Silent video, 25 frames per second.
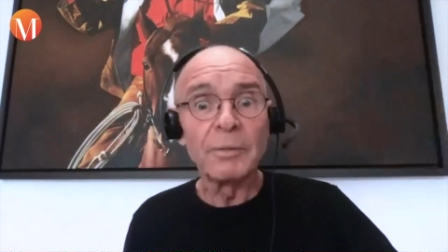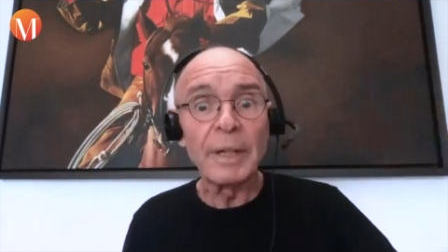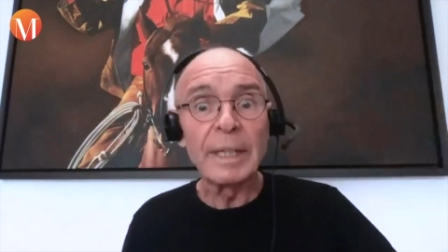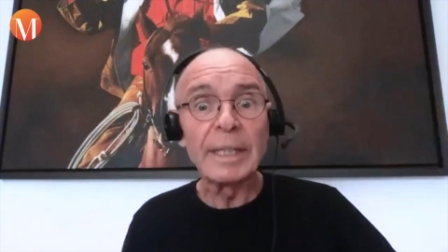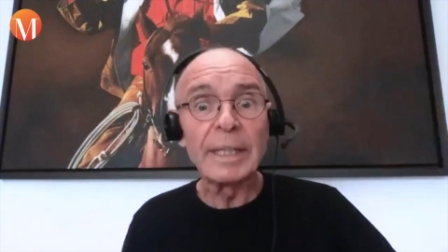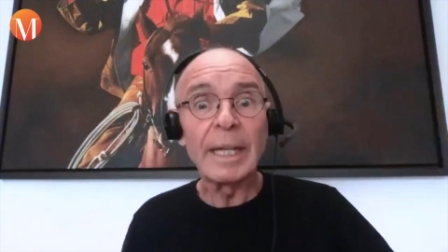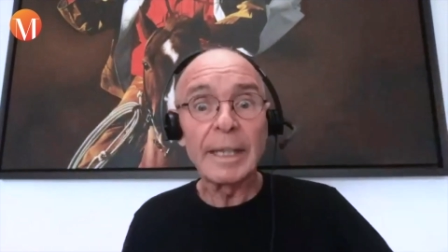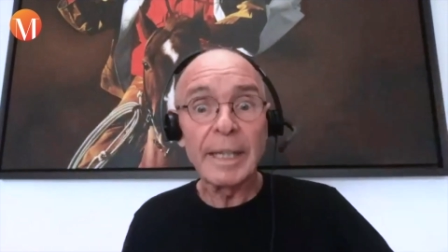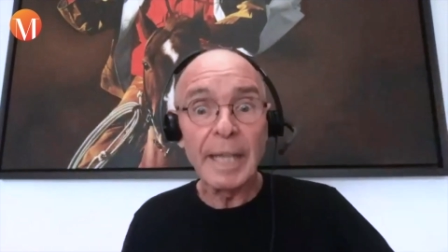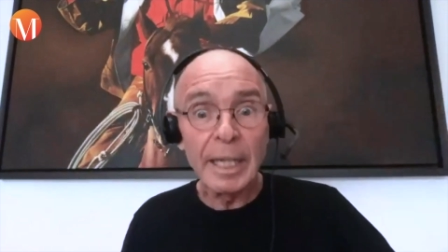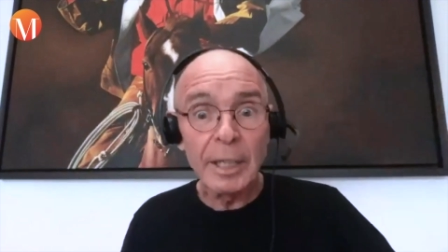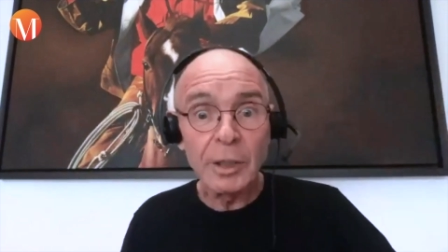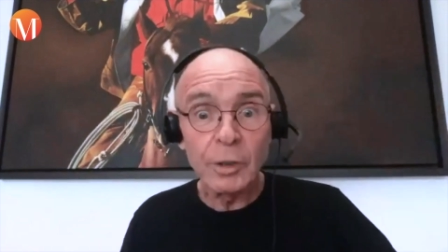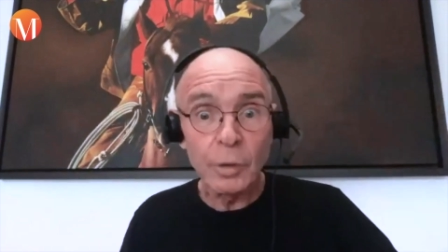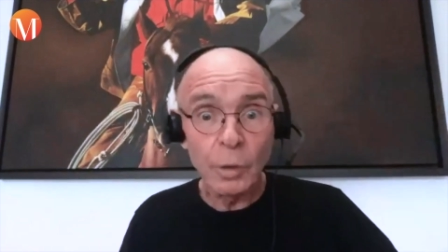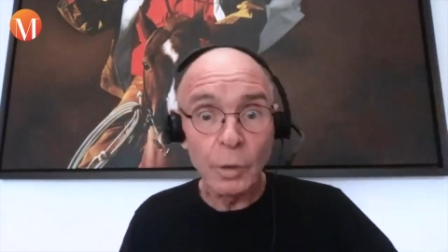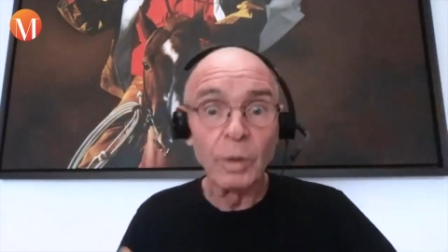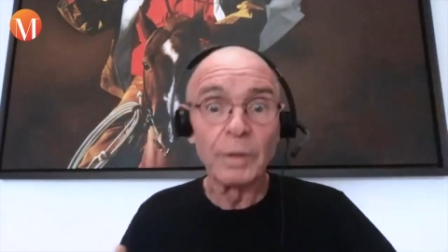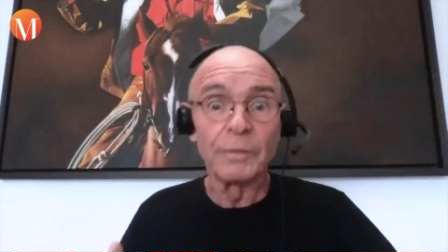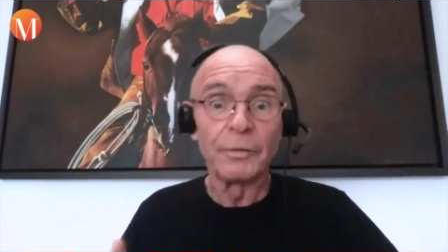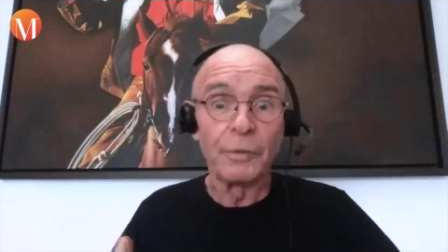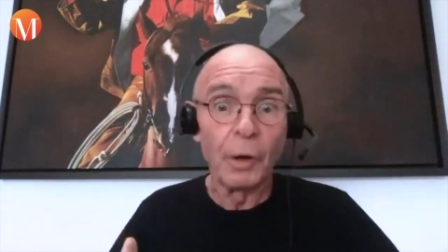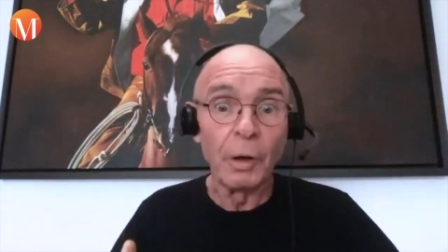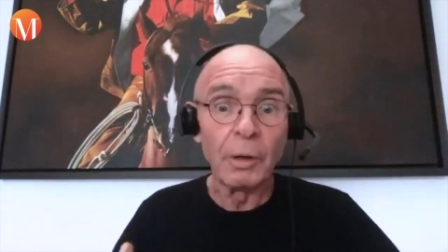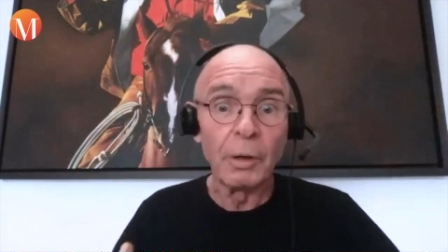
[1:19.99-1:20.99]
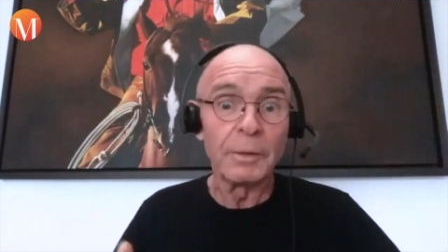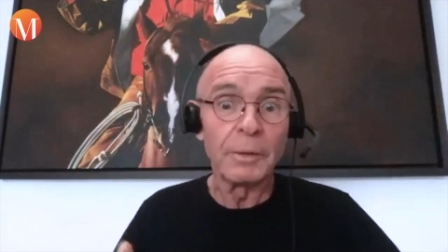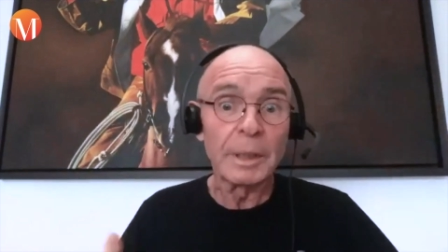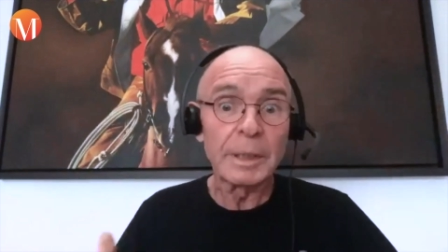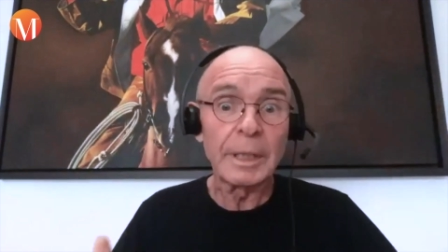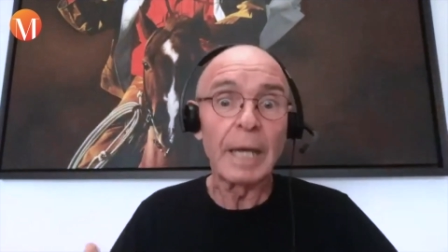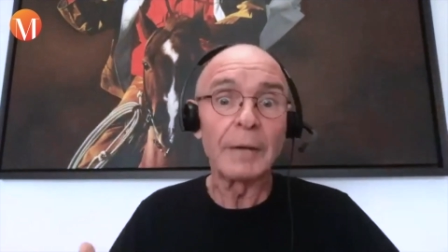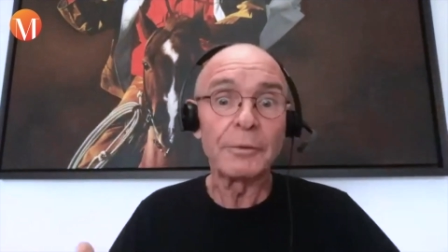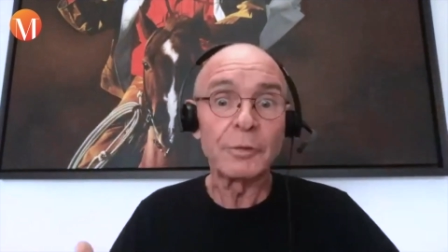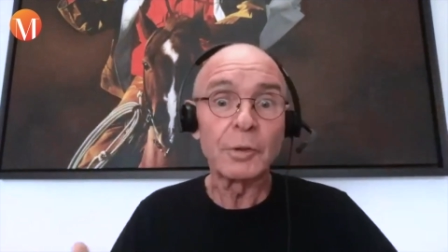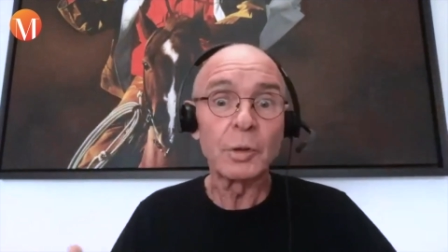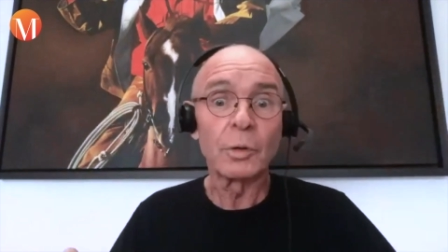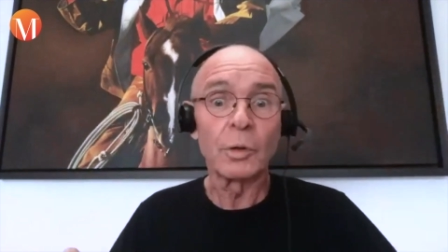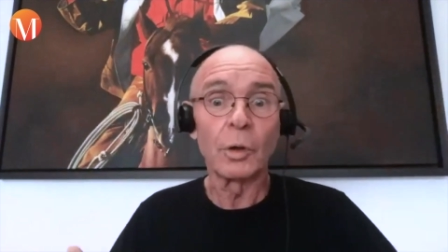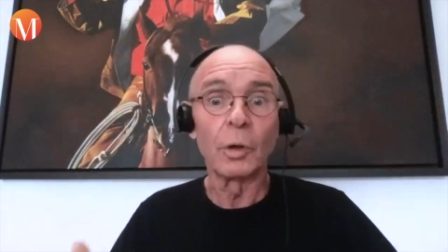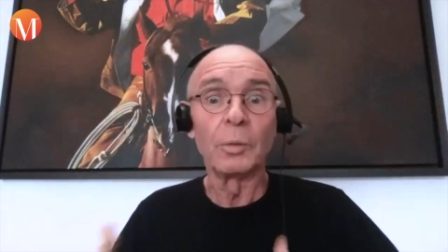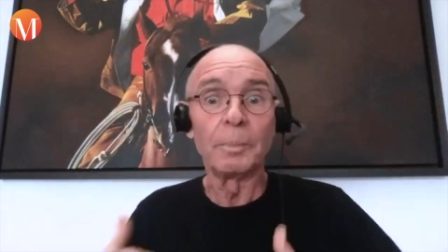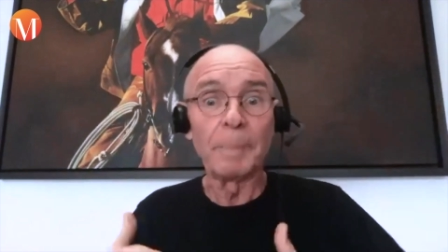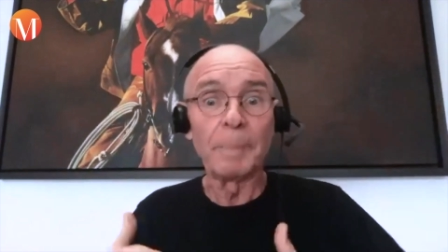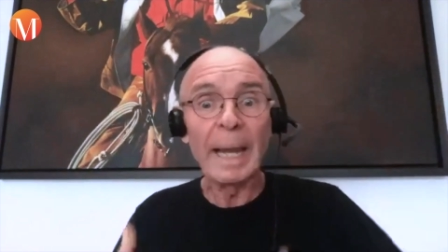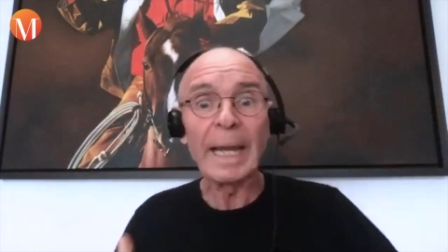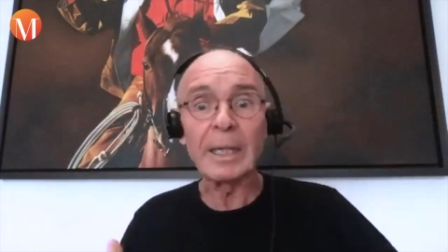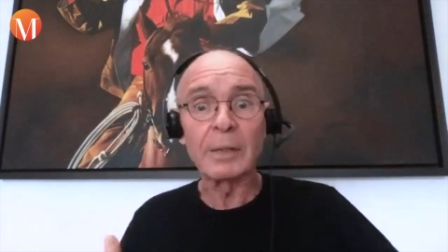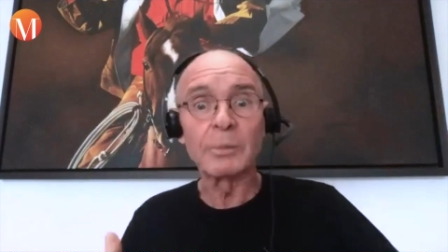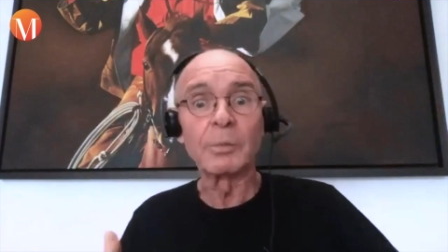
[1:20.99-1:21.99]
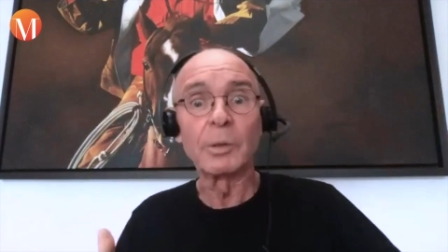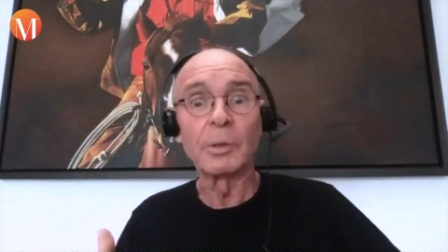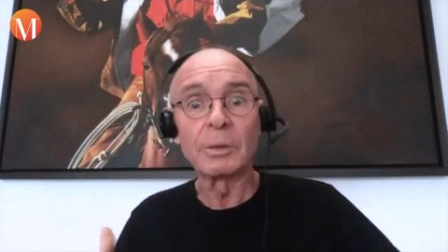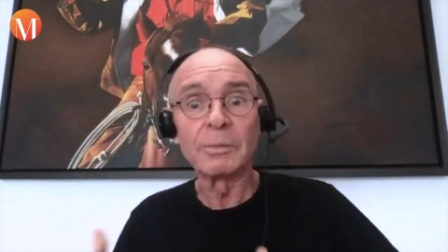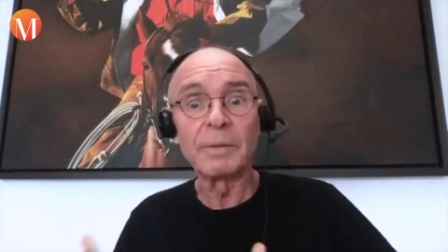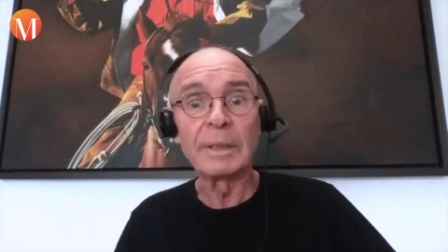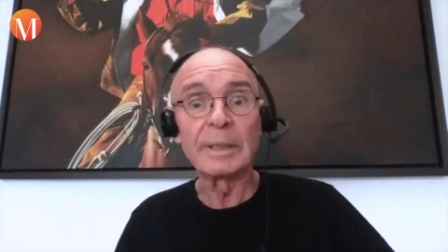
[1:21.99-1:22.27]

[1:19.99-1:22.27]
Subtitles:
When they can crawl forward, they have to crawl backward.